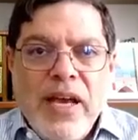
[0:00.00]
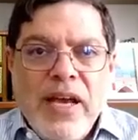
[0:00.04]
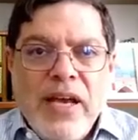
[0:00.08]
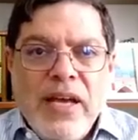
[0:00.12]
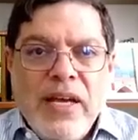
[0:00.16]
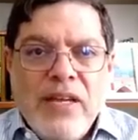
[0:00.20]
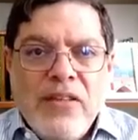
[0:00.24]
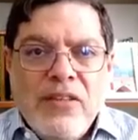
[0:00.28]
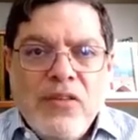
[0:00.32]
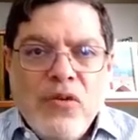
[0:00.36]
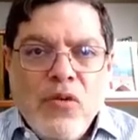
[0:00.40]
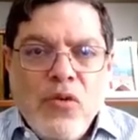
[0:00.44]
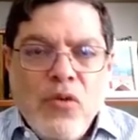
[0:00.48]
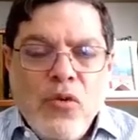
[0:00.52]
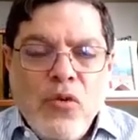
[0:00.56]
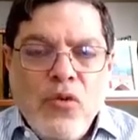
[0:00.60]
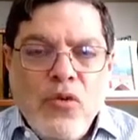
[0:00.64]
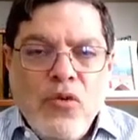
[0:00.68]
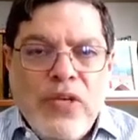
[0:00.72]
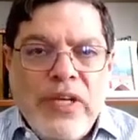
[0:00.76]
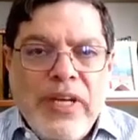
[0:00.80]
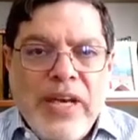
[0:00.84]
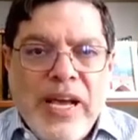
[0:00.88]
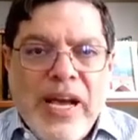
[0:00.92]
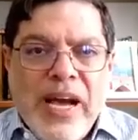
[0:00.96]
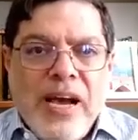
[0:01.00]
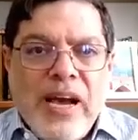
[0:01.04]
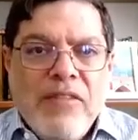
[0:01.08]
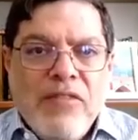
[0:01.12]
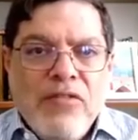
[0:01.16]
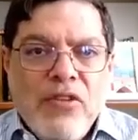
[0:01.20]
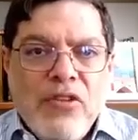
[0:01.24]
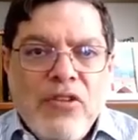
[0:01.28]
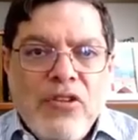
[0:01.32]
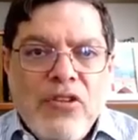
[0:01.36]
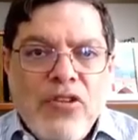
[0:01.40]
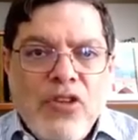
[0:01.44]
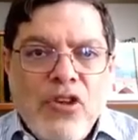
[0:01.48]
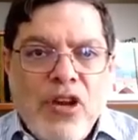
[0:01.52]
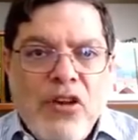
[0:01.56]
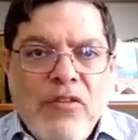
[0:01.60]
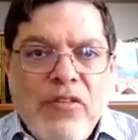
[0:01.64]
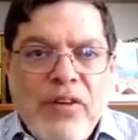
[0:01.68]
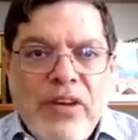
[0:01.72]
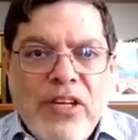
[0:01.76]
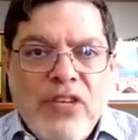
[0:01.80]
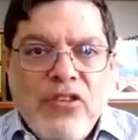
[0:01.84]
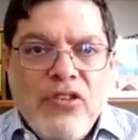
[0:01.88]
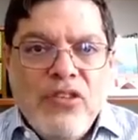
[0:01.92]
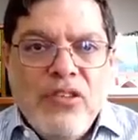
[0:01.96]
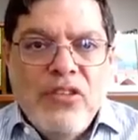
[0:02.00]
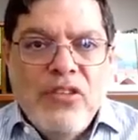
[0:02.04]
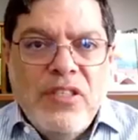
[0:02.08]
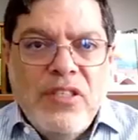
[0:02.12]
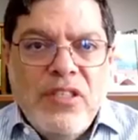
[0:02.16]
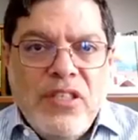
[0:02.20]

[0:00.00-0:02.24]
And only after the starvation